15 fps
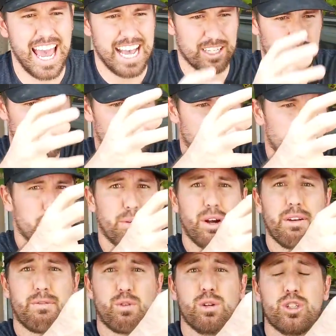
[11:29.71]
As soon as you
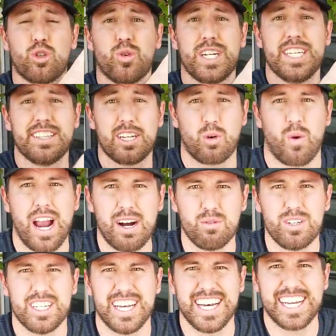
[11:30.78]
put a fruit tree in the ground,